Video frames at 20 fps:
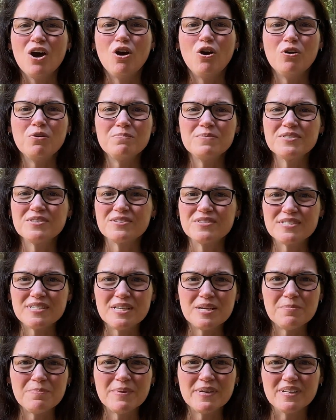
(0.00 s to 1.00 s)
Homes are
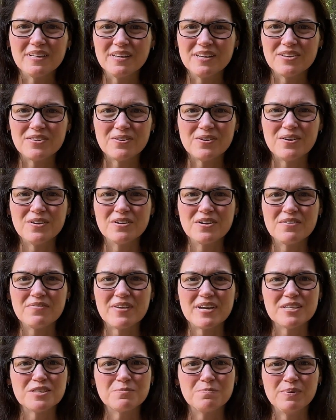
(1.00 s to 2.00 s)
typically thought of
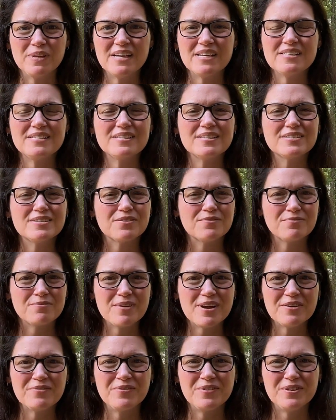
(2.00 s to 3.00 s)
as places of
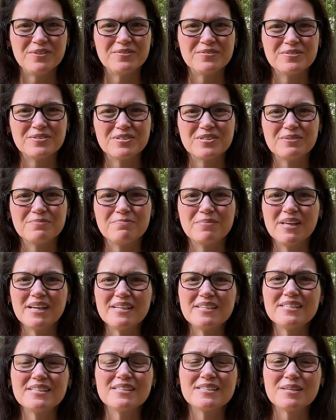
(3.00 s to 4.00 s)
refuge,
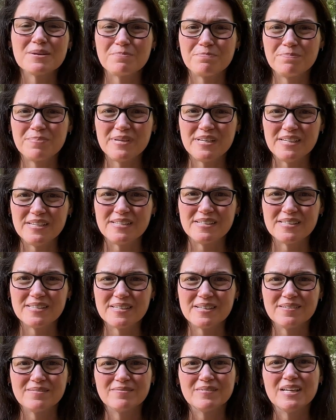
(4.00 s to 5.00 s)
places of
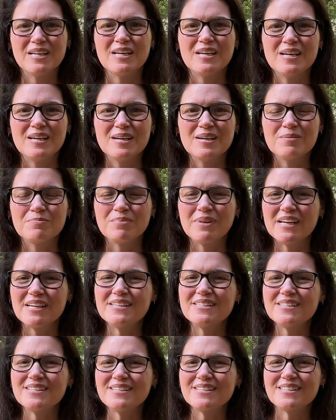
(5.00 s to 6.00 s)
peace,
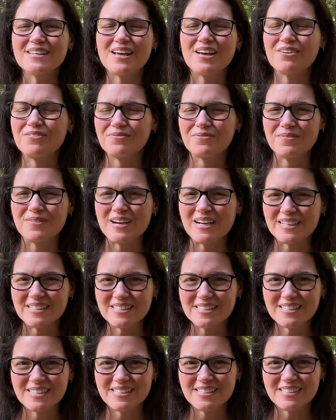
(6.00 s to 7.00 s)
places of
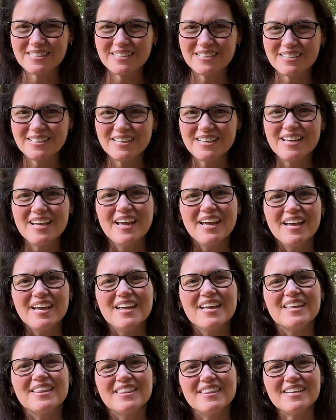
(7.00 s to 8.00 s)
rest.
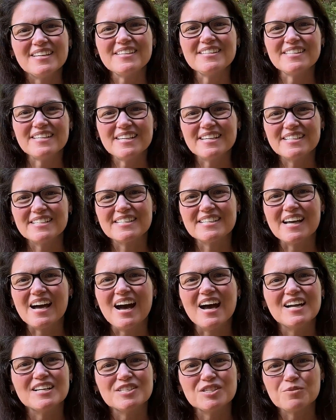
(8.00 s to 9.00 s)
This is
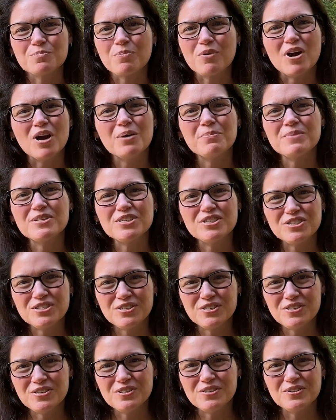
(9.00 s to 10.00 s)
God's promise
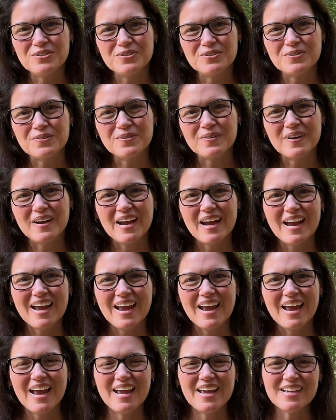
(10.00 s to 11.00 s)
to you
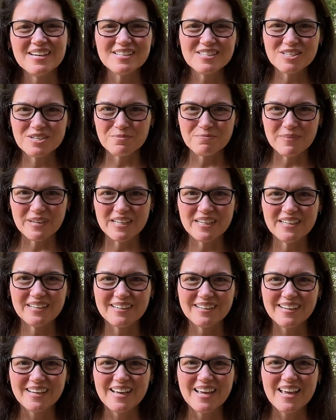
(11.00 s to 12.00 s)
and to me